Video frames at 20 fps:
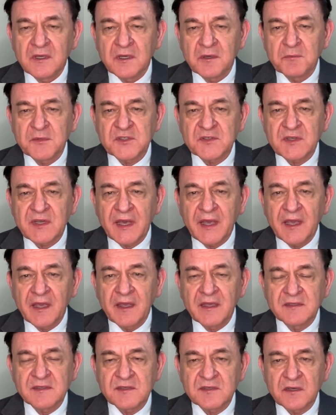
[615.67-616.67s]

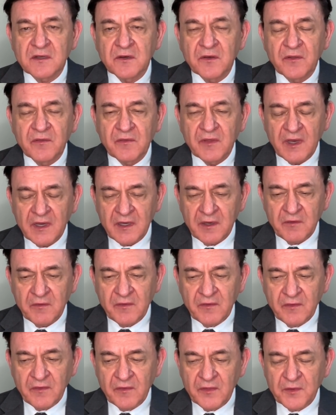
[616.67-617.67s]
mistake, and so
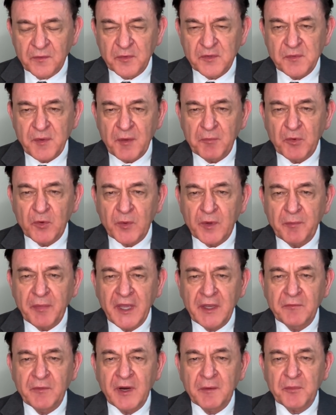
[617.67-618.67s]
those people were
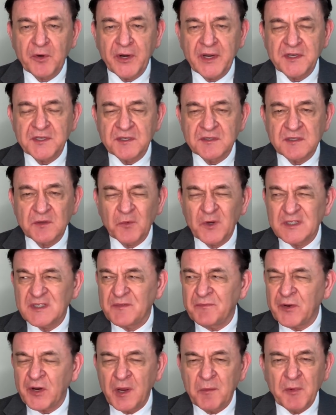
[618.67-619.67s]
paid reparations. It
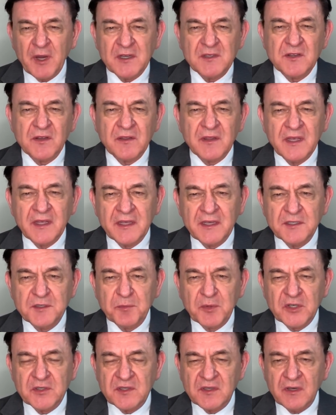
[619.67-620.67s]
wasn't very much. I think
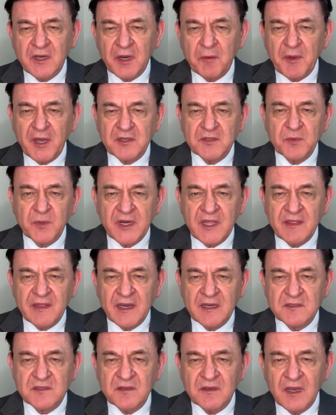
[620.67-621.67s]
each person got about
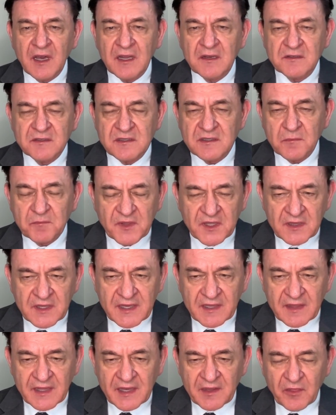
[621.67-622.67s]
$20,000, something
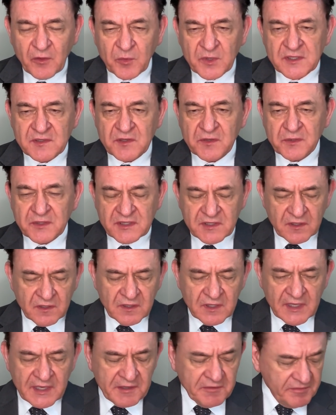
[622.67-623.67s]
like that, the ones who were still
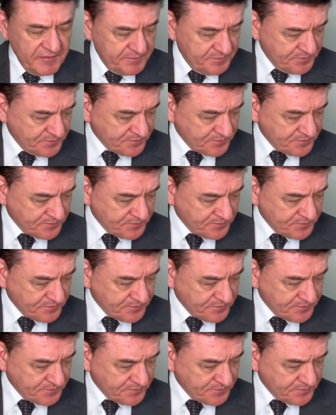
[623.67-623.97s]
alive.